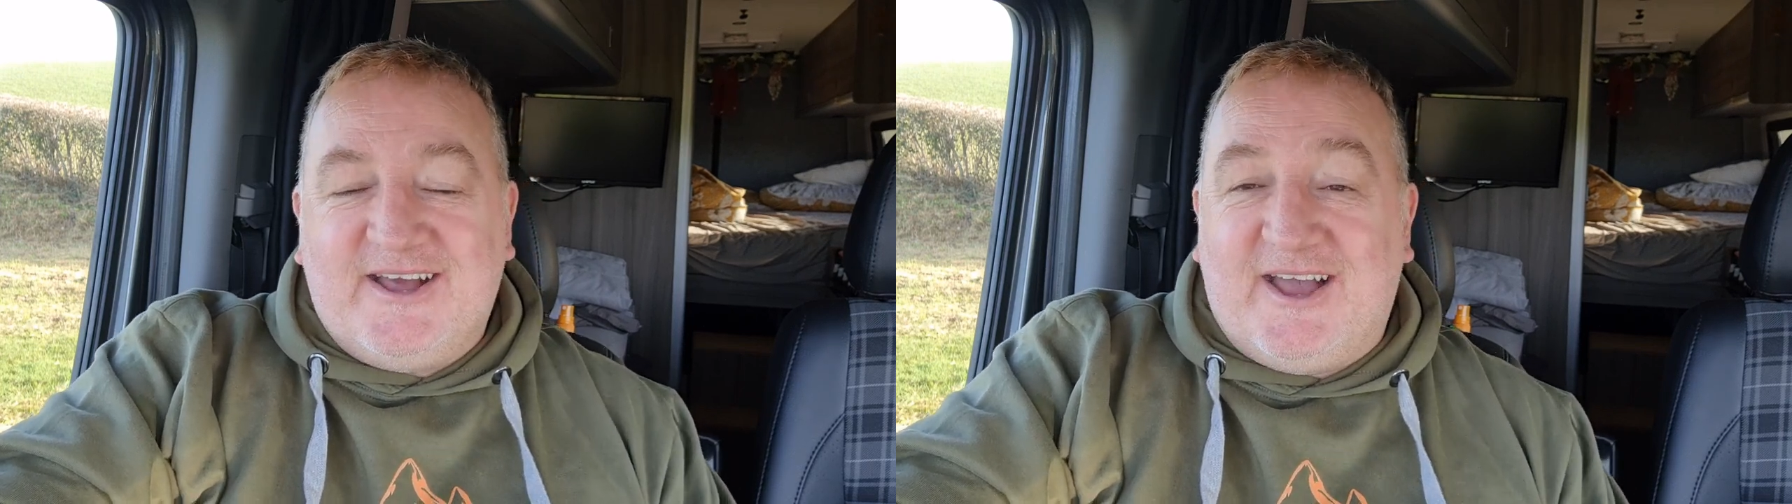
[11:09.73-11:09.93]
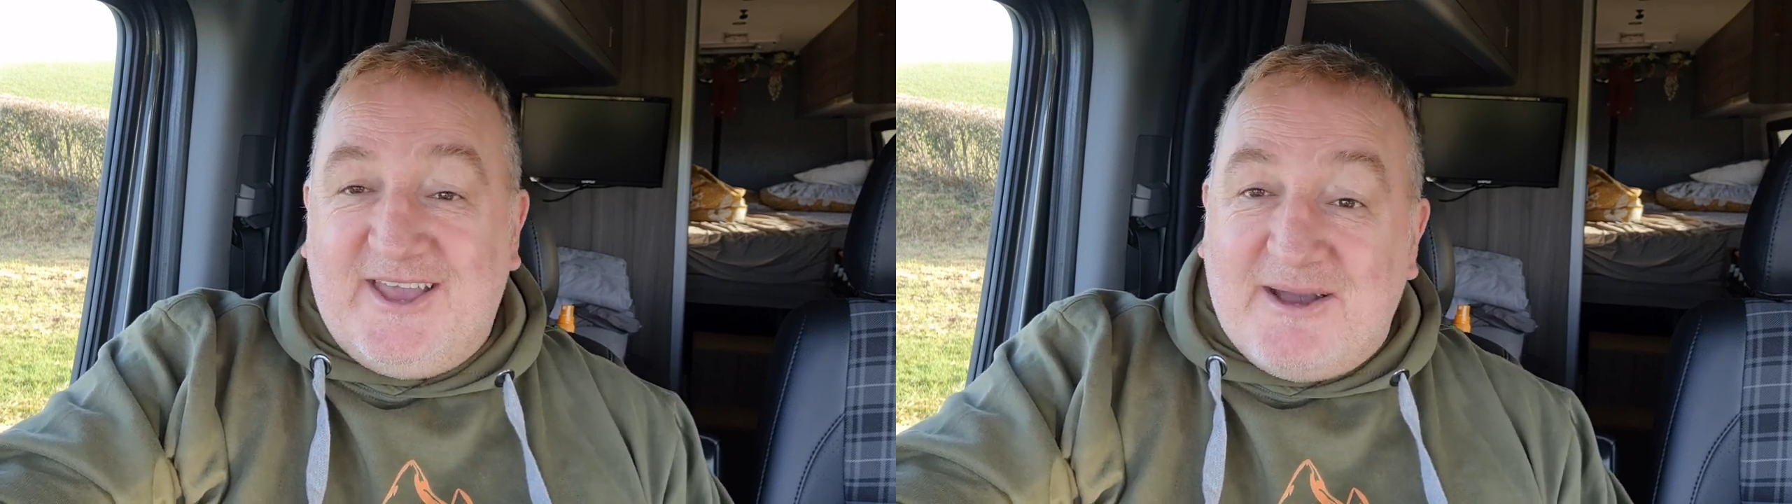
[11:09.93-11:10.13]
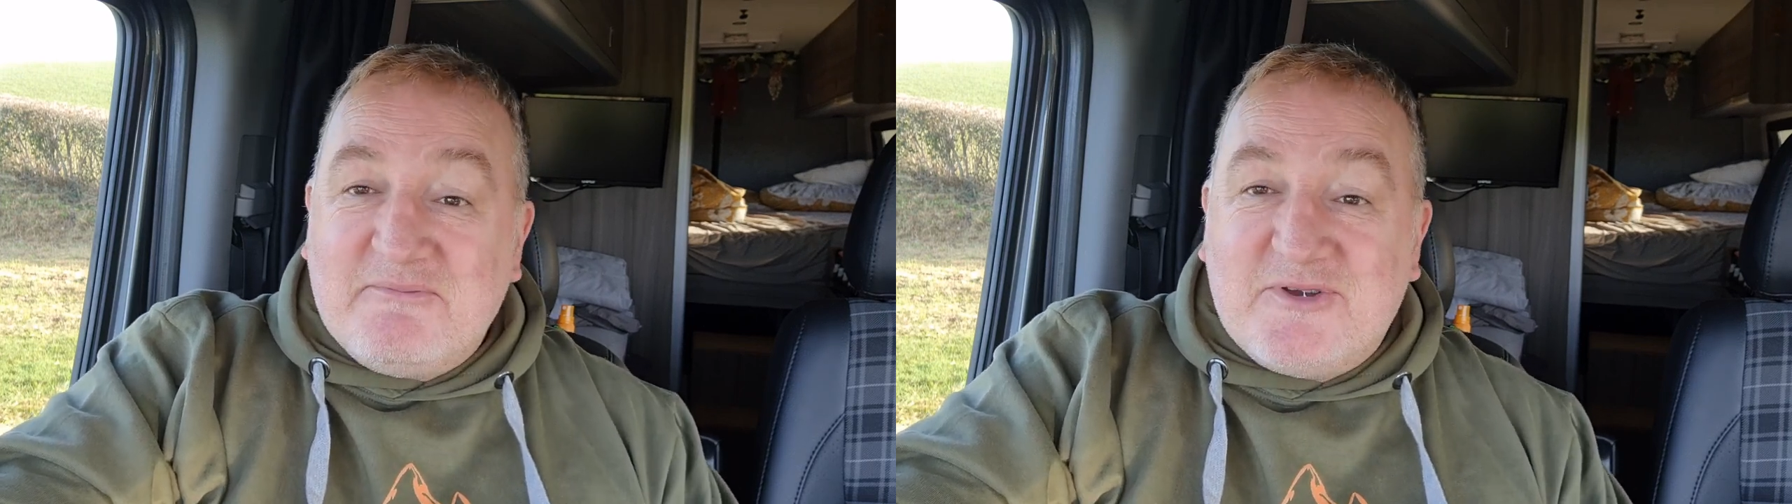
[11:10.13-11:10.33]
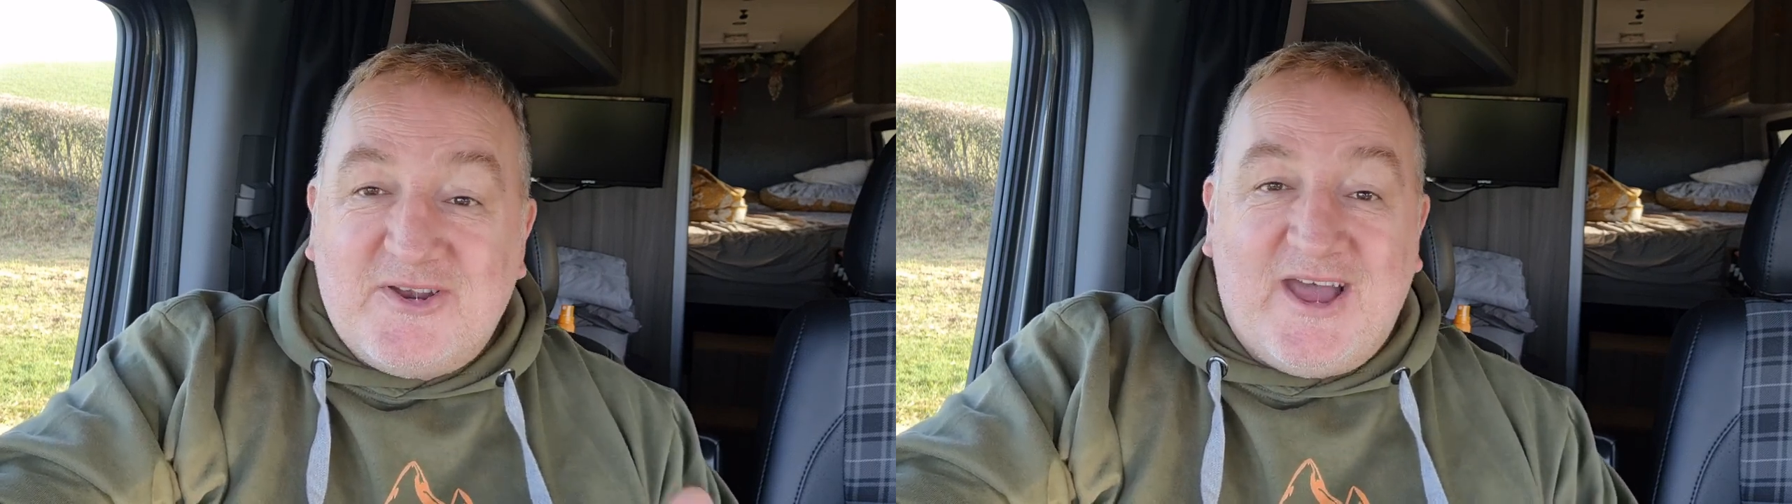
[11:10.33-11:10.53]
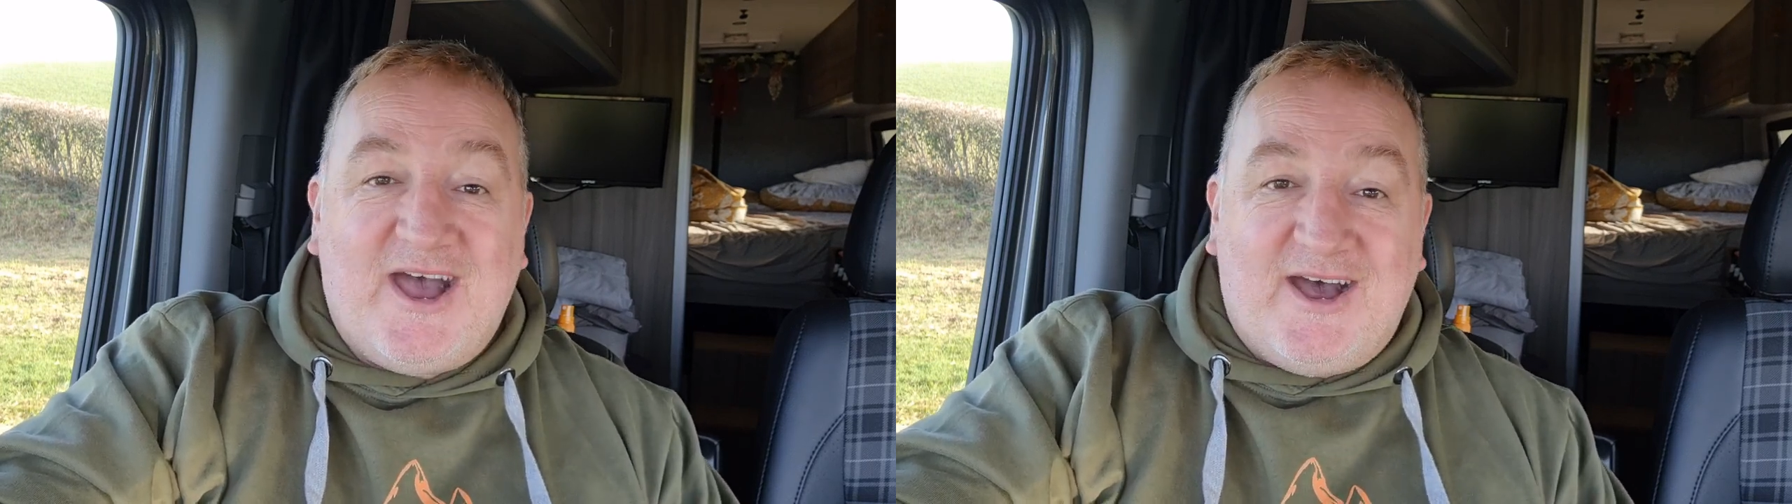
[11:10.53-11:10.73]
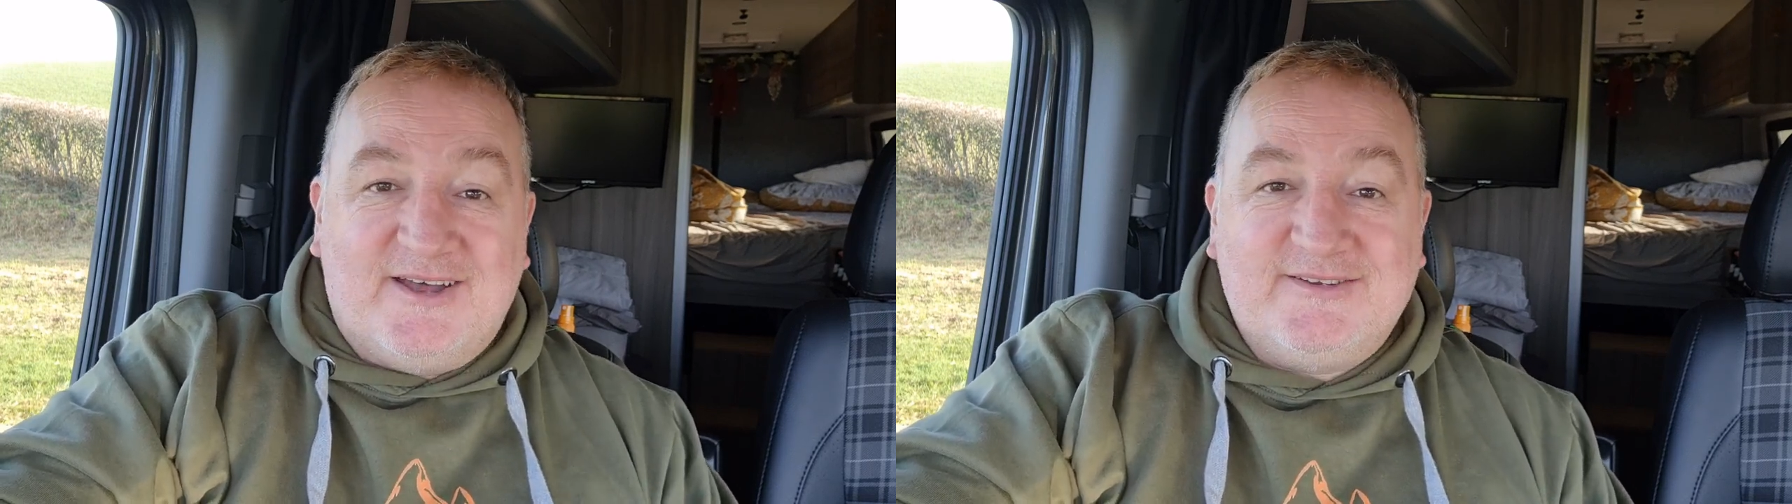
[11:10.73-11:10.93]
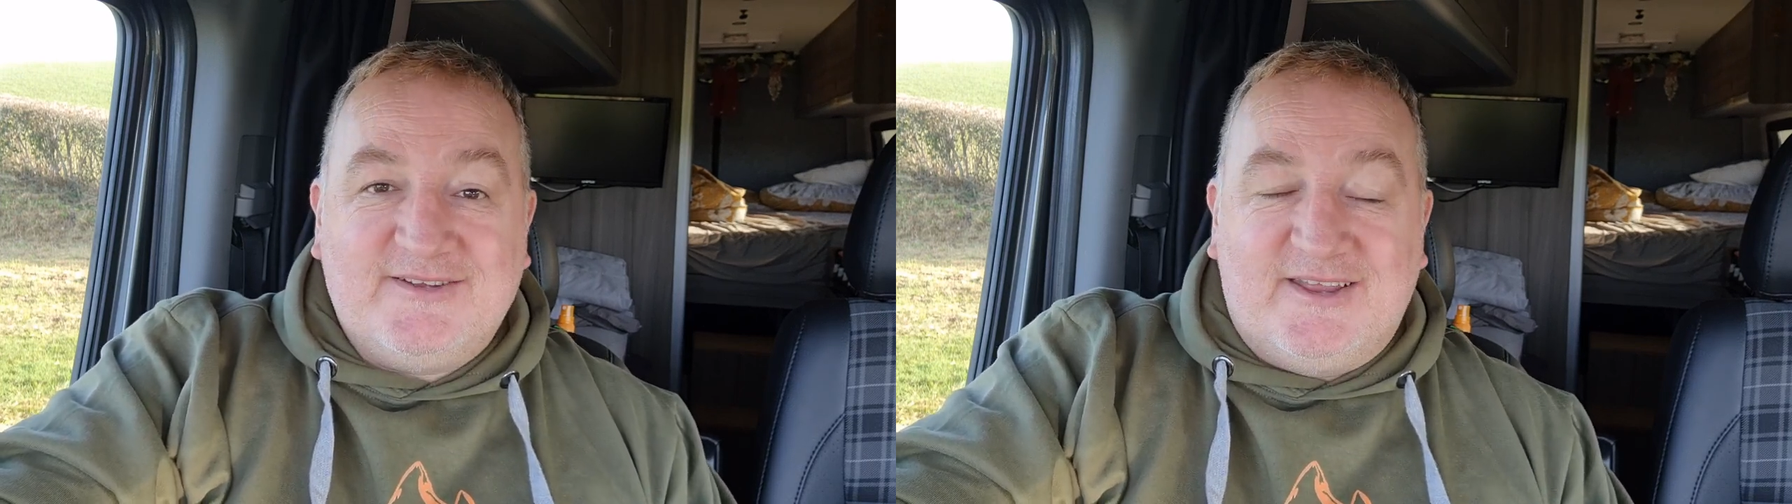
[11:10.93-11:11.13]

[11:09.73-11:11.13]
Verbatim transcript: I am going to add